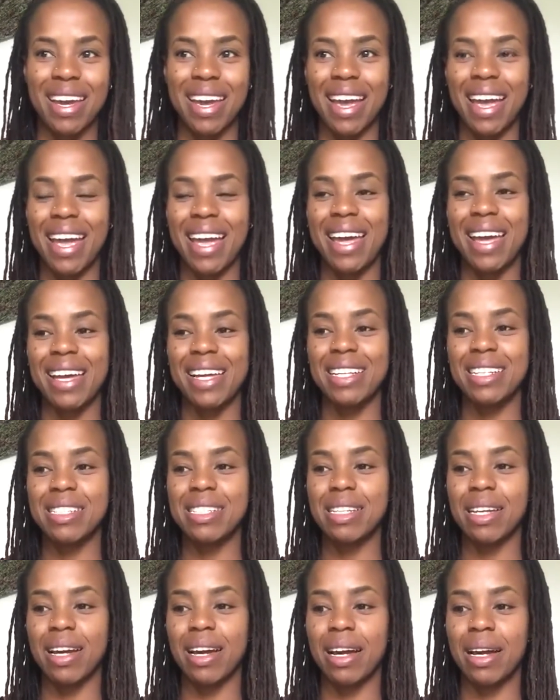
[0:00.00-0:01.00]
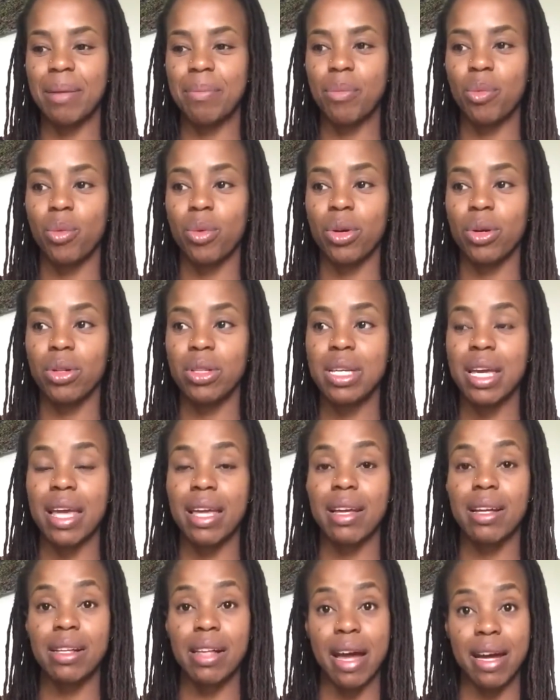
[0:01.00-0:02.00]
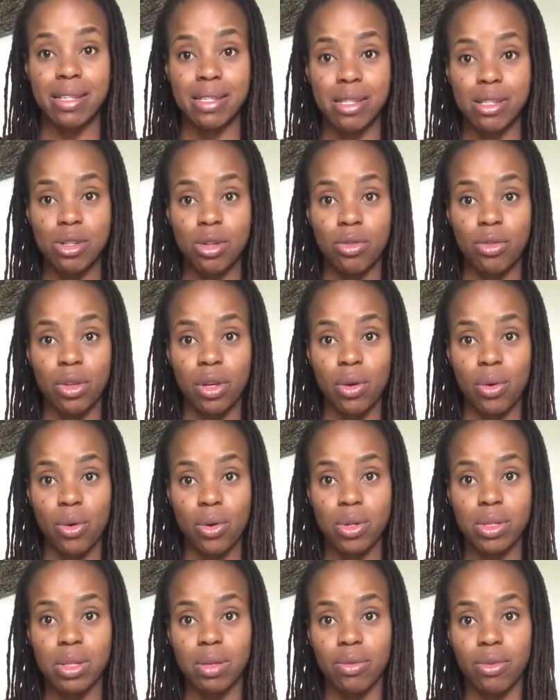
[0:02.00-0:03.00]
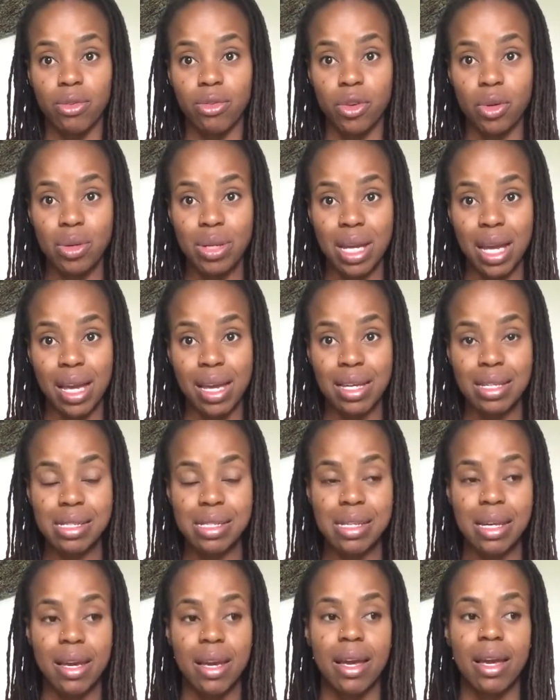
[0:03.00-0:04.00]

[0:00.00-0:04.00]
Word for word: And we'll take classes over the course of a few days.